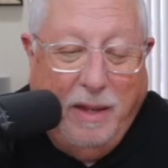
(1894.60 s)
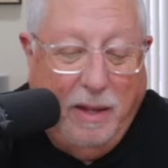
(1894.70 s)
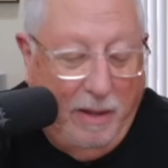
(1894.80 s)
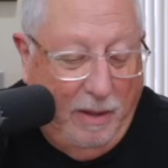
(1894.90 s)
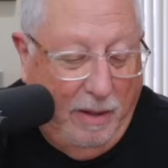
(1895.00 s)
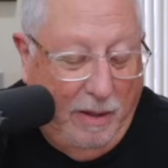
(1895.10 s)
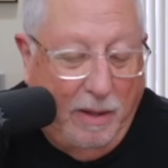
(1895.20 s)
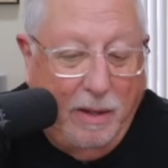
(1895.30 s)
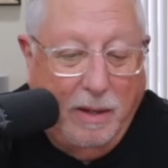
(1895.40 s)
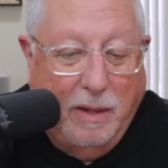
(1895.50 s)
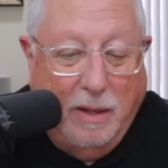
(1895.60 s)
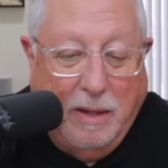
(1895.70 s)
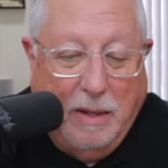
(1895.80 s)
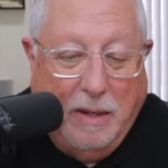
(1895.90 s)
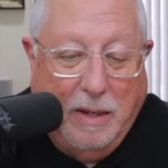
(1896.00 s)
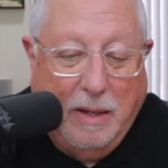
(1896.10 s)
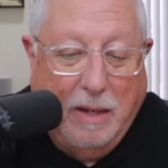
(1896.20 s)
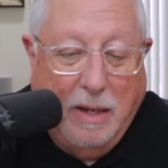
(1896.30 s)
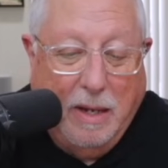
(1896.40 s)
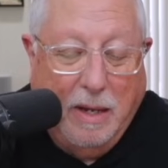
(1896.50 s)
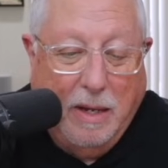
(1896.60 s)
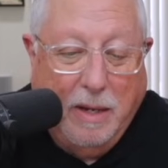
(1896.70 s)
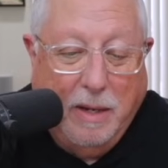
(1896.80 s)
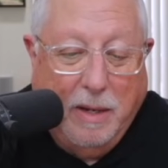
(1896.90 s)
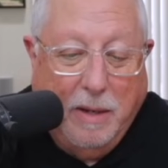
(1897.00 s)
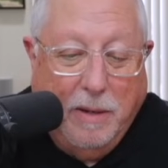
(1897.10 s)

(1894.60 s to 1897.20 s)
[no speech]